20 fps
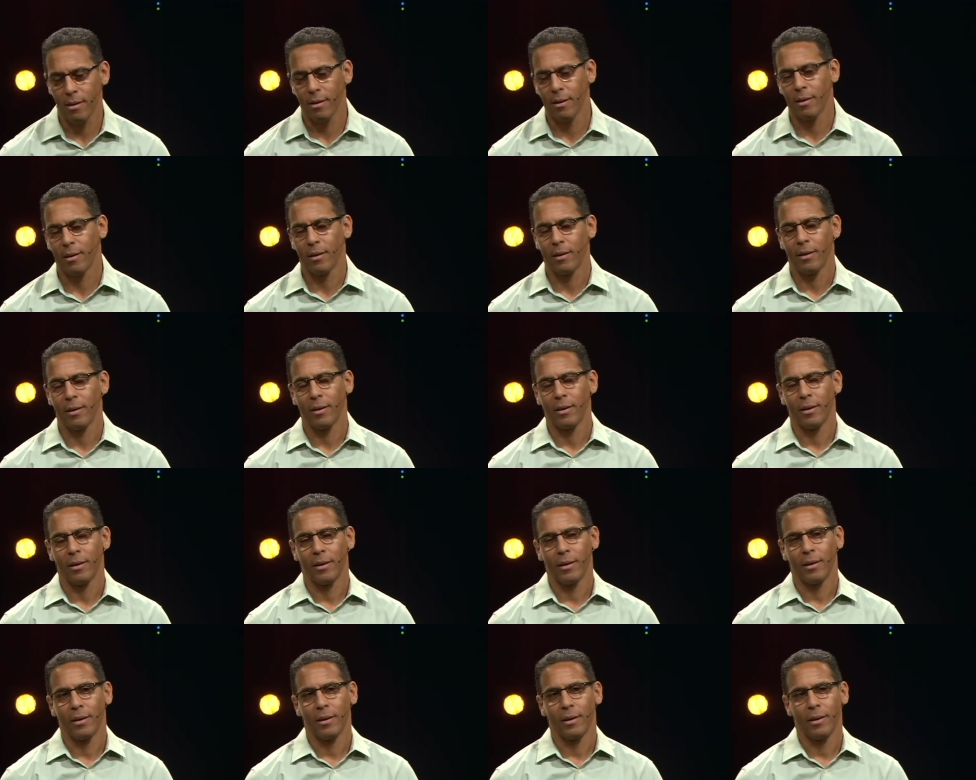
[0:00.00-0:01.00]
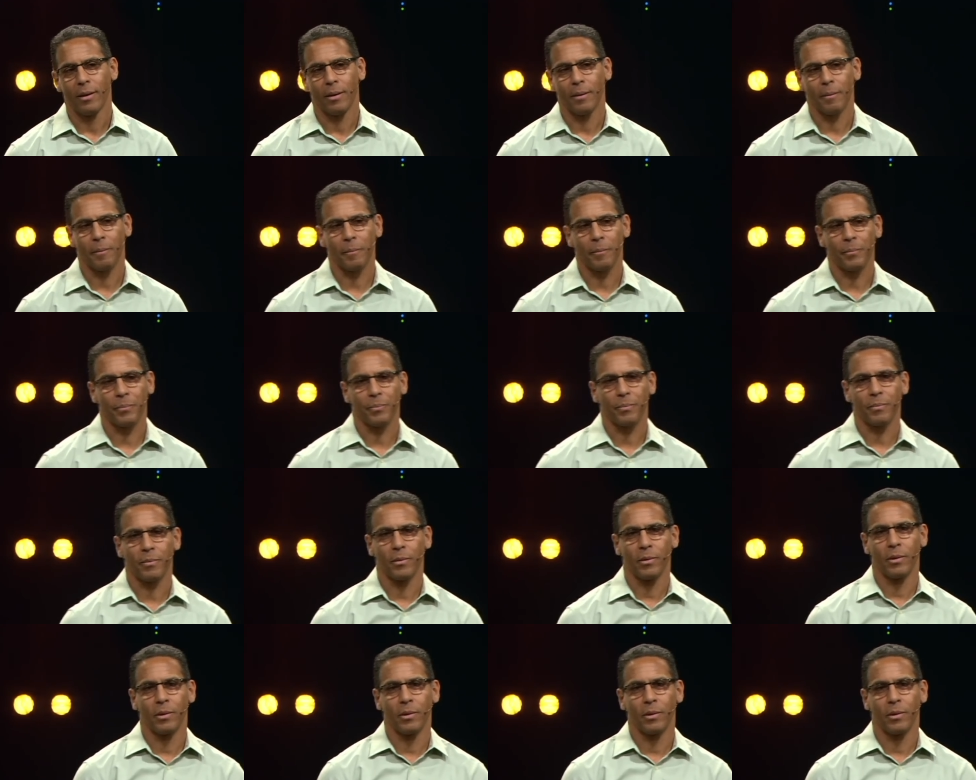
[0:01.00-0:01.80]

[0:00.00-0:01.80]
Nothing is said.